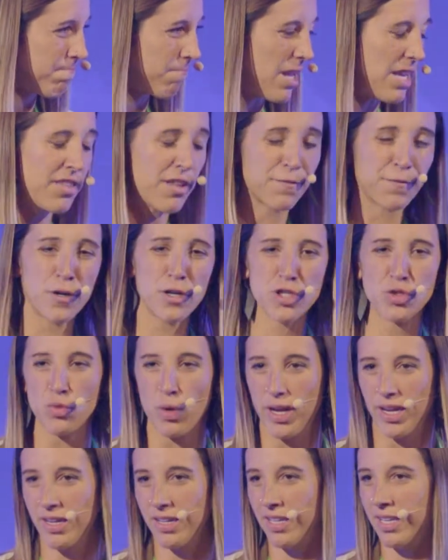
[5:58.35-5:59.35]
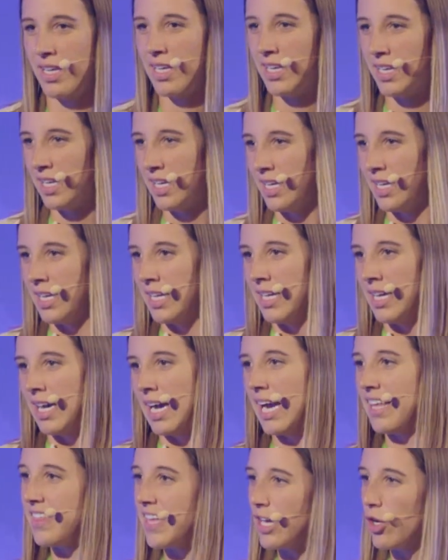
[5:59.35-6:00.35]
The first one
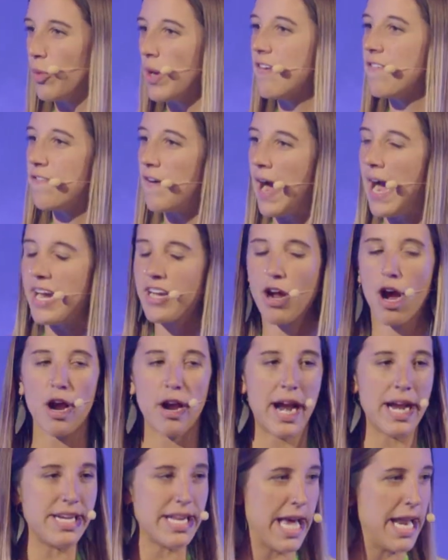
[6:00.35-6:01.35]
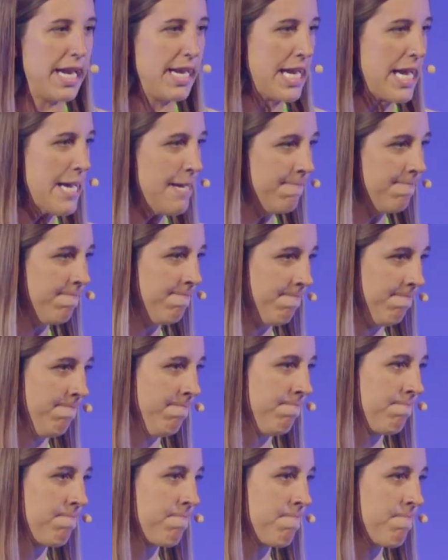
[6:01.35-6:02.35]
I think we find our identity
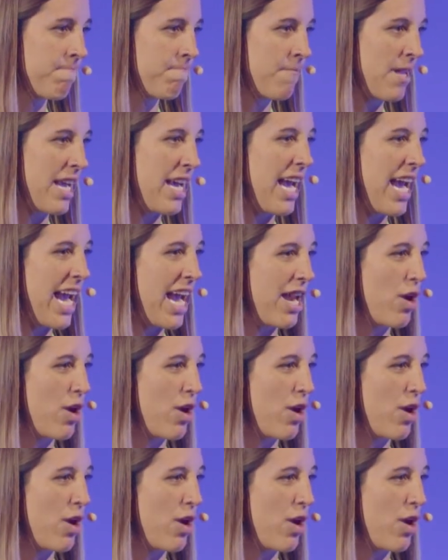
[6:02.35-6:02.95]
in